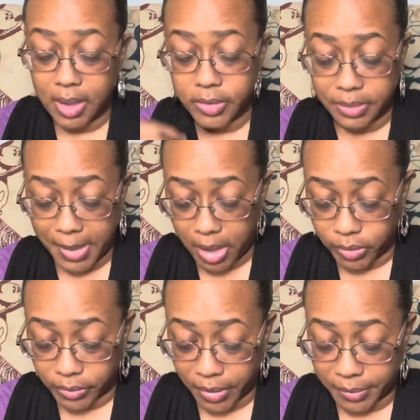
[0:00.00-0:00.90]
to my
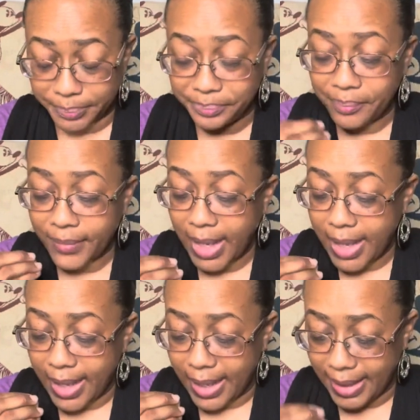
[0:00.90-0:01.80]
own home.
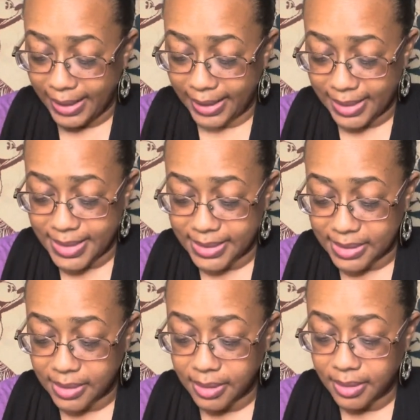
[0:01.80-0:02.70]
And
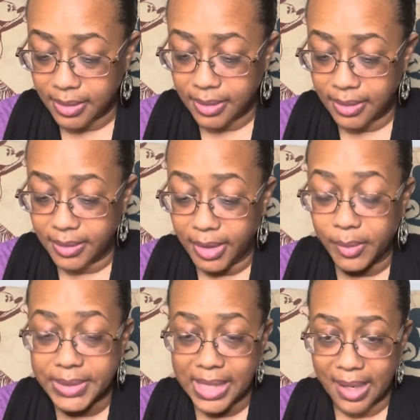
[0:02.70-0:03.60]
there
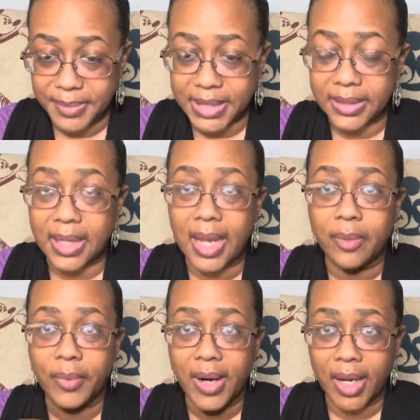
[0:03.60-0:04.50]
were times at
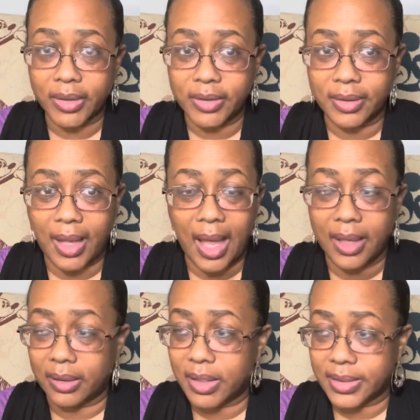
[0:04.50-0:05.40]
night where I had
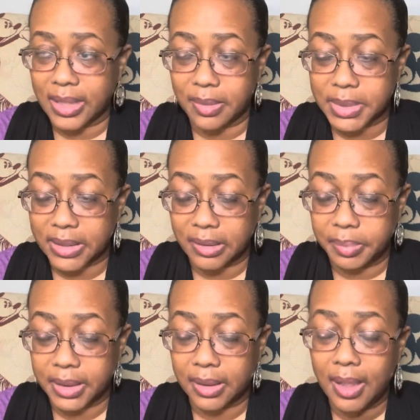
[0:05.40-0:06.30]
a hard time
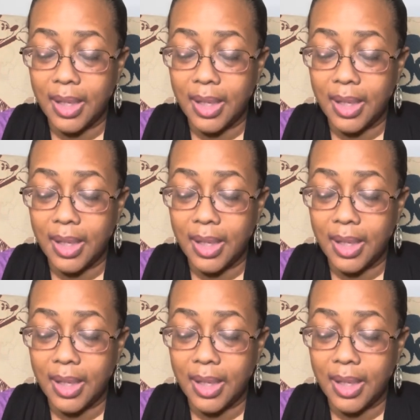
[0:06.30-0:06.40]
sleeping.